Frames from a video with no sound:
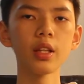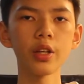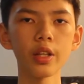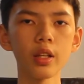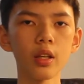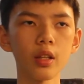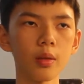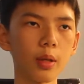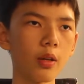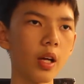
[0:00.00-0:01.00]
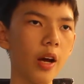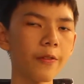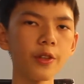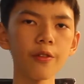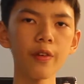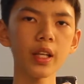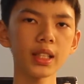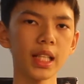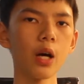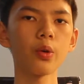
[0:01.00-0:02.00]
learning a lot about After Effects
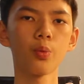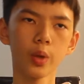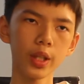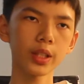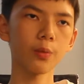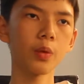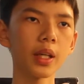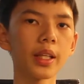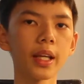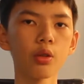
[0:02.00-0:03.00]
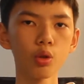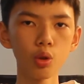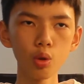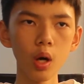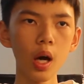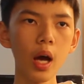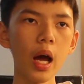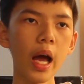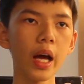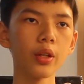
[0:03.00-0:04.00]
and how it works and what it can do,
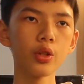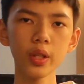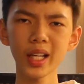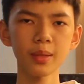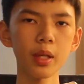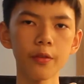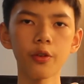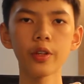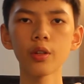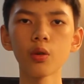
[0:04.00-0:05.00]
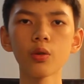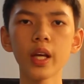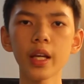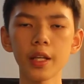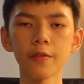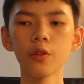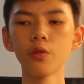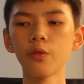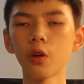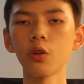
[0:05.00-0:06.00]
and you guys kind of already know that if
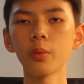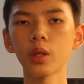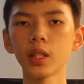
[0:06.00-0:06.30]
you follow me on